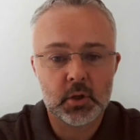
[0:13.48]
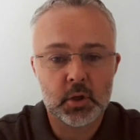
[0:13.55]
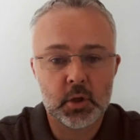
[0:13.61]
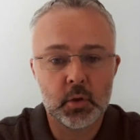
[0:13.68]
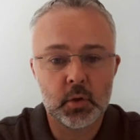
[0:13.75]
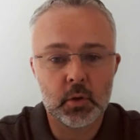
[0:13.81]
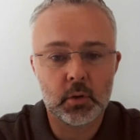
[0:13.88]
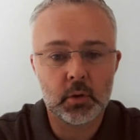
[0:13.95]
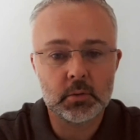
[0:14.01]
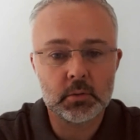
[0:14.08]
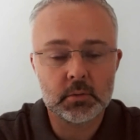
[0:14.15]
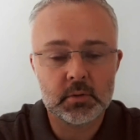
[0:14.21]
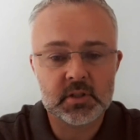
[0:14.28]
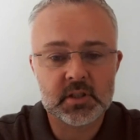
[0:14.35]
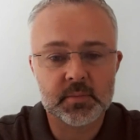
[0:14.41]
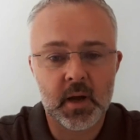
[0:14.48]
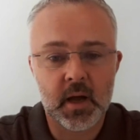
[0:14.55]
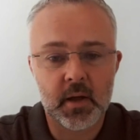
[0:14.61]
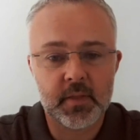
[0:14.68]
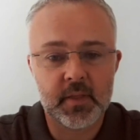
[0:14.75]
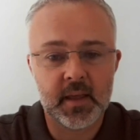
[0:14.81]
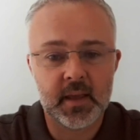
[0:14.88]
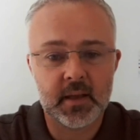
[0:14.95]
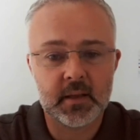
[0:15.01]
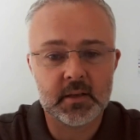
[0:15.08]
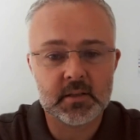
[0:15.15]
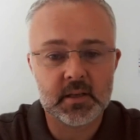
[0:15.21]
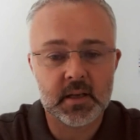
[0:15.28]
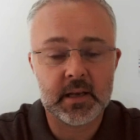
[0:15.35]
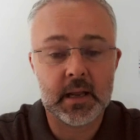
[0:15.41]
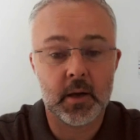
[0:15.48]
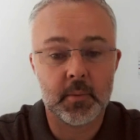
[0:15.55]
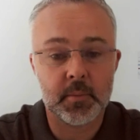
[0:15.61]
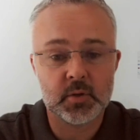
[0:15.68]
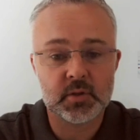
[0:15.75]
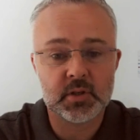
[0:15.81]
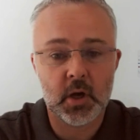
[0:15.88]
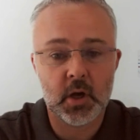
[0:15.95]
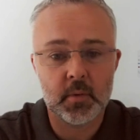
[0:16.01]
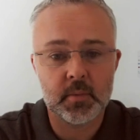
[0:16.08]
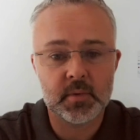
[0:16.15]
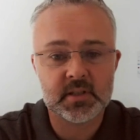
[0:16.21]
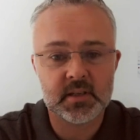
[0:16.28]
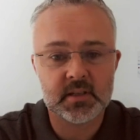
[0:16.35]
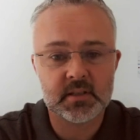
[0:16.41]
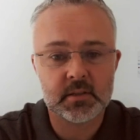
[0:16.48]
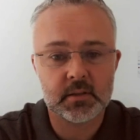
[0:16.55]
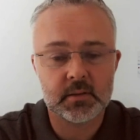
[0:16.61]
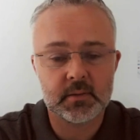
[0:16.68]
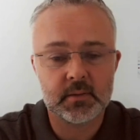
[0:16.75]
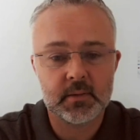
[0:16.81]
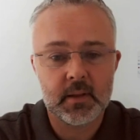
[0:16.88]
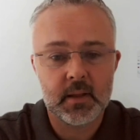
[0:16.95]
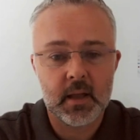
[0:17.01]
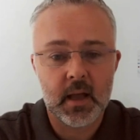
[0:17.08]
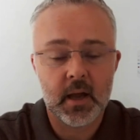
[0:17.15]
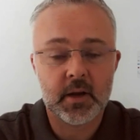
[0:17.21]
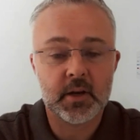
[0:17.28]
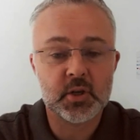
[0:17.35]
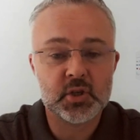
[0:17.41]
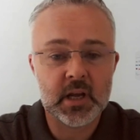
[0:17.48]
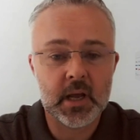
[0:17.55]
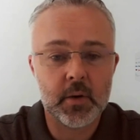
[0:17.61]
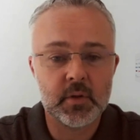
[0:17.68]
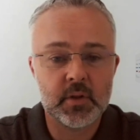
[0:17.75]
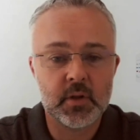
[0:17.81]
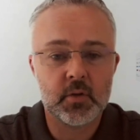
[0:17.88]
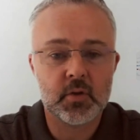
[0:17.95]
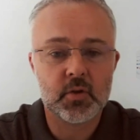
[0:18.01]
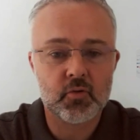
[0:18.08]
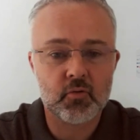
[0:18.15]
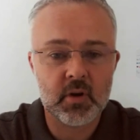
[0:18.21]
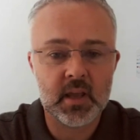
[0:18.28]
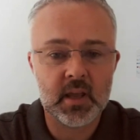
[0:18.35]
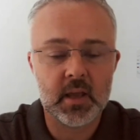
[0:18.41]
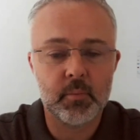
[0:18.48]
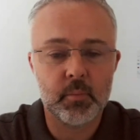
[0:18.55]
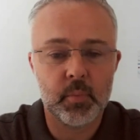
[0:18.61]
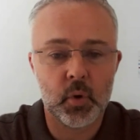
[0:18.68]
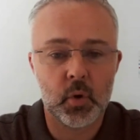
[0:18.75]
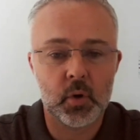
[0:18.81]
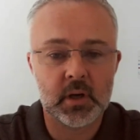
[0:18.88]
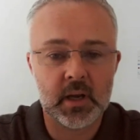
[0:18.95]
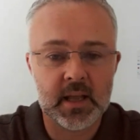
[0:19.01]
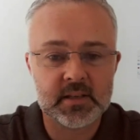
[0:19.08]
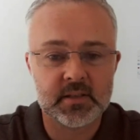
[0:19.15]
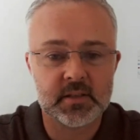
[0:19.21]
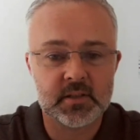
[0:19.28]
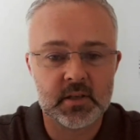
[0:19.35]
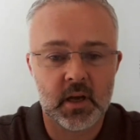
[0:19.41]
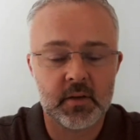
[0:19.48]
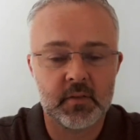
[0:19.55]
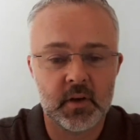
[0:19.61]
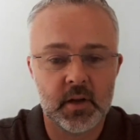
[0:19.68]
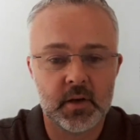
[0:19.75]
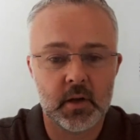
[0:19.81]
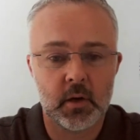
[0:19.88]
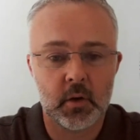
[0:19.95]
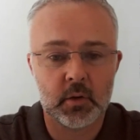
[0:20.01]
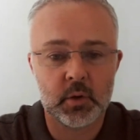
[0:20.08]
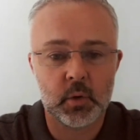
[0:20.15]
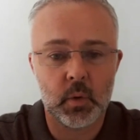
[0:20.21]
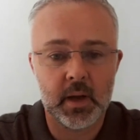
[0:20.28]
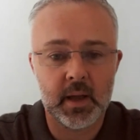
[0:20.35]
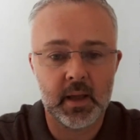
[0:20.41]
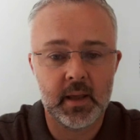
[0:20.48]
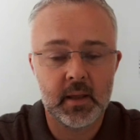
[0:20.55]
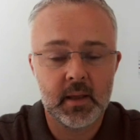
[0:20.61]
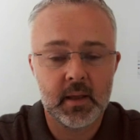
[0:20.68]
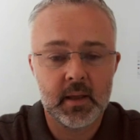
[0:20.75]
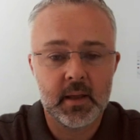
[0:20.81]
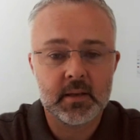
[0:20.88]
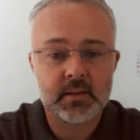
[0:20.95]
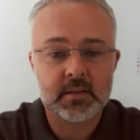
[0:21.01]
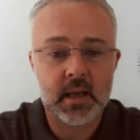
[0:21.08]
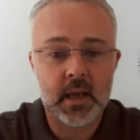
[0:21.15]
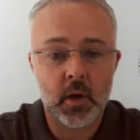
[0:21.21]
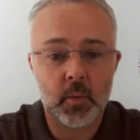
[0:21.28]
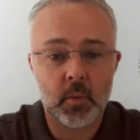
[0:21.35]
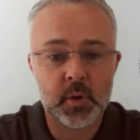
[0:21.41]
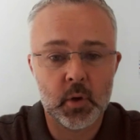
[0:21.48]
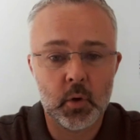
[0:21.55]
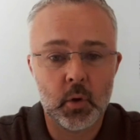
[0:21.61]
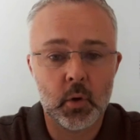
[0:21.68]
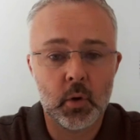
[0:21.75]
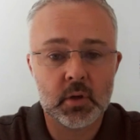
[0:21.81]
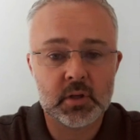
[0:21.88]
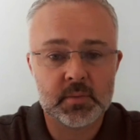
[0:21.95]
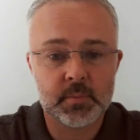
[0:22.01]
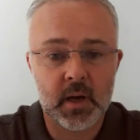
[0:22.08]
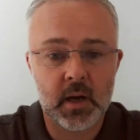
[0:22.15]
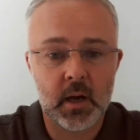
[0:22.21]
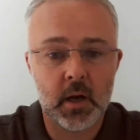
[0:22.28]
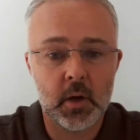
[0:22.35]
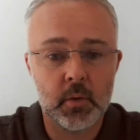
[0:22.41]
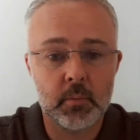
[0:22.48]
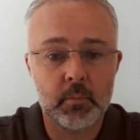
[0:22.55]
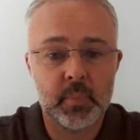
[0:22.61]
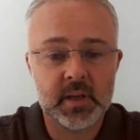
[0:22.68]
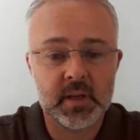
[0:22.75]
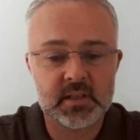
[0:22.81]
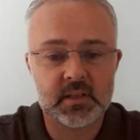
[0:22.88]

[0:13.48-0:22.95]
Google, SmartThings, and now I'm using Home Assistant. I'm going to share with you three important lessons I've learned along the way to help your smart home be